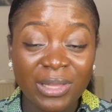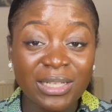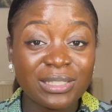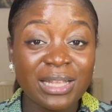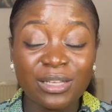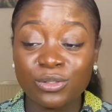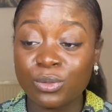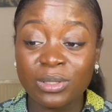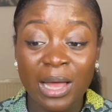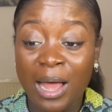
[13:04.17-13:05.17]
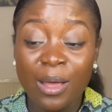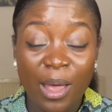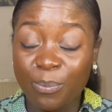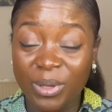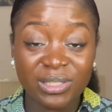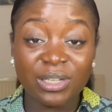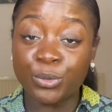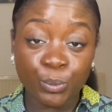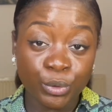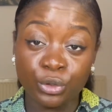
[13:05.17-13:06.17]
I personally
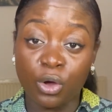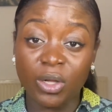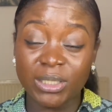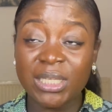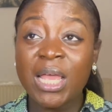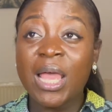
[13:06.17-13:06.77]
would not.